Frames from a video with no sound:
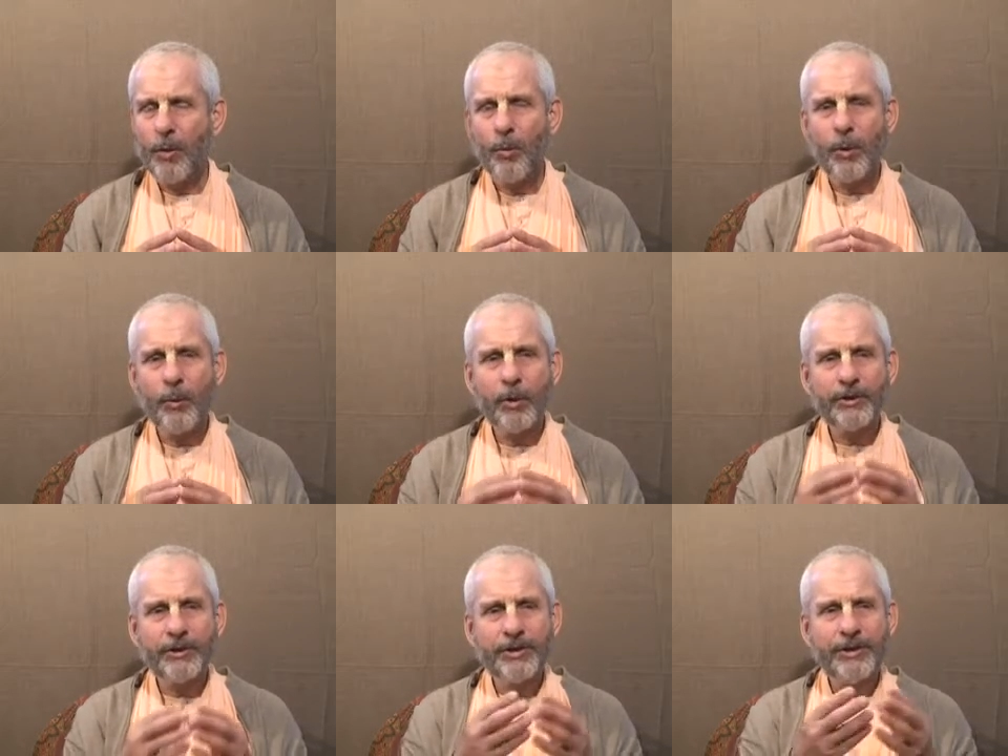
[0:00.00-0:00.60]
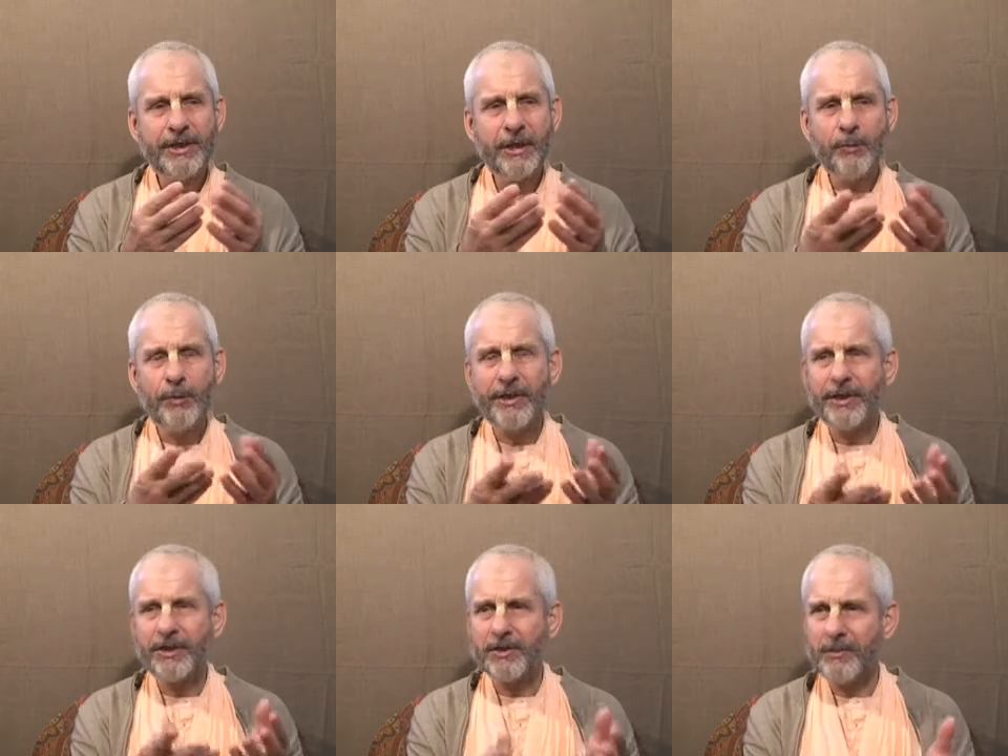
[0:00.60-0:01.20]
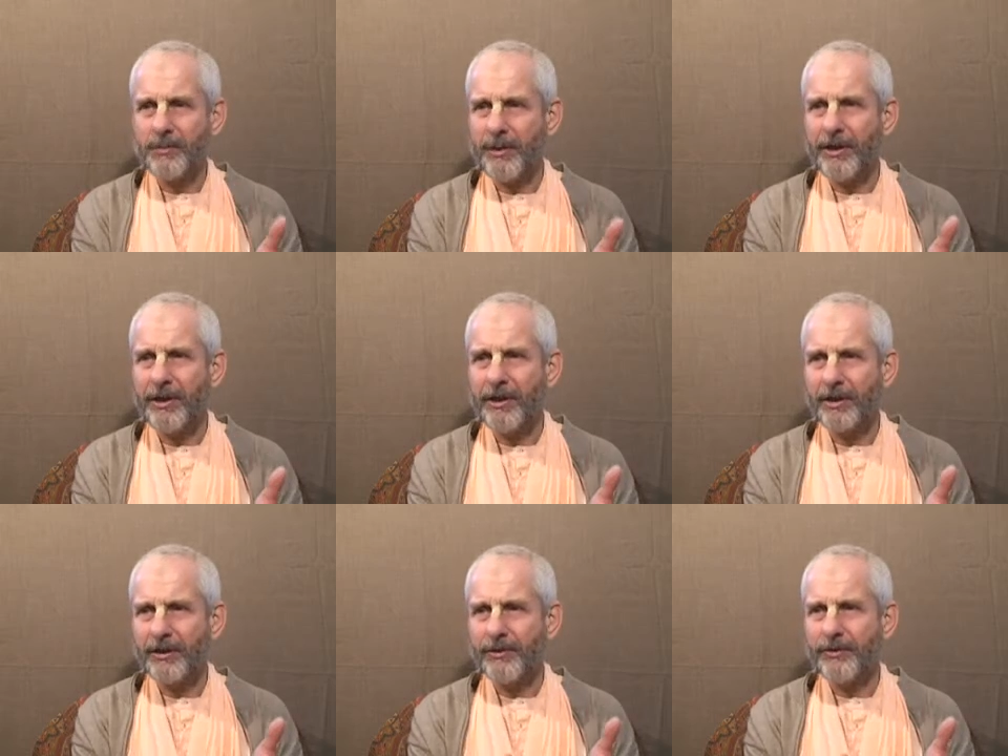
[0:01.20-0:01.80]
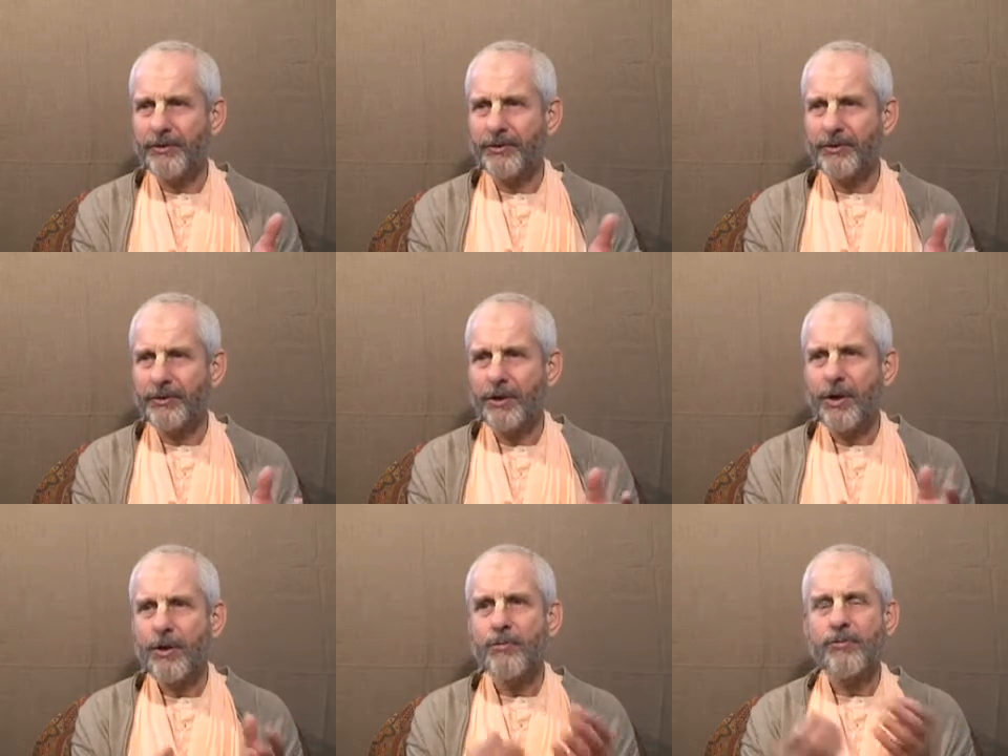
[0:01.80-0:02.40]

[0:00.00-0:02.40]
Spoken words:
we want to deal with experience